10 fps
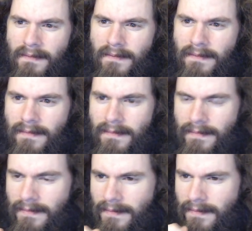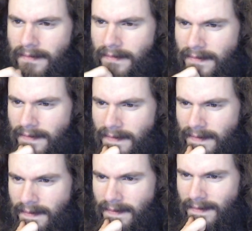(silence)